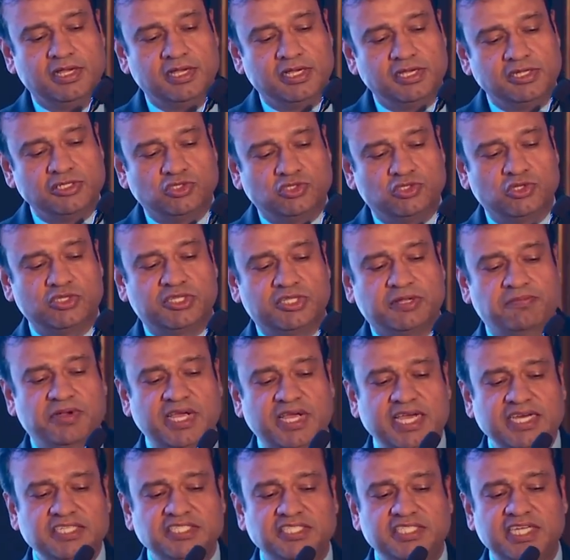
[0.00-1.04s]
So the
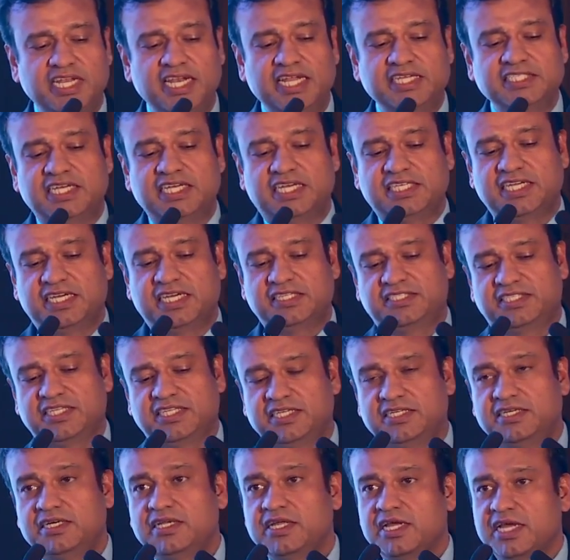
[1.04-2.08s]
biggest challenge, as I
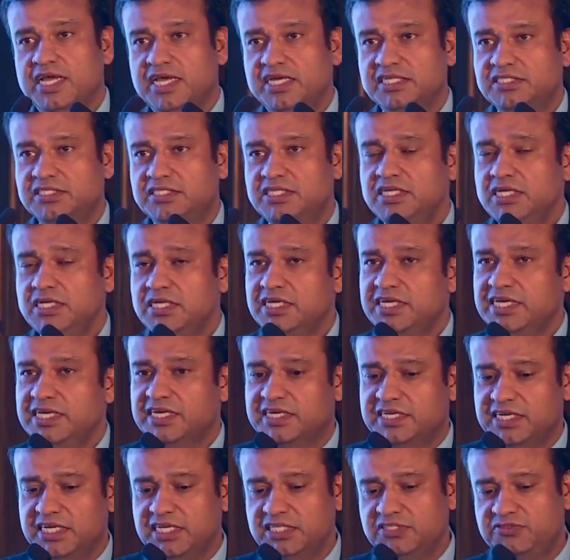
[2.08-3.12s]
said, is the
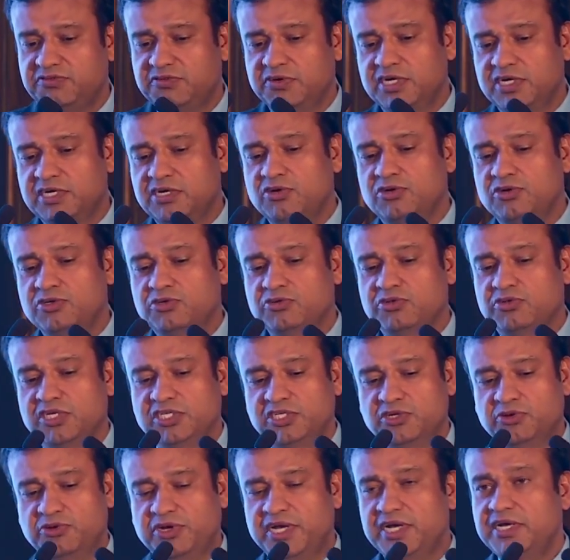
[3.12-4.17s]
increased workload to the
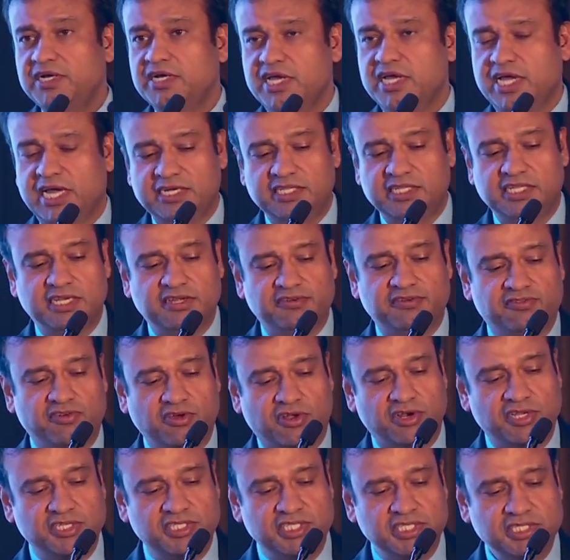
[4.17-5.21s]
unit and the
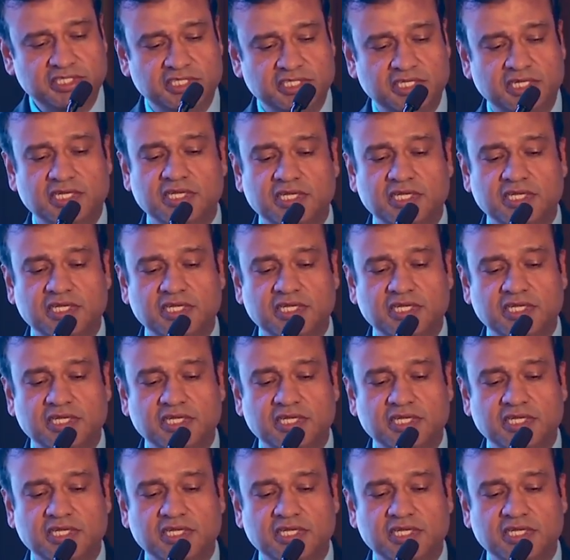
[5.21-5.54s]
nephrologist.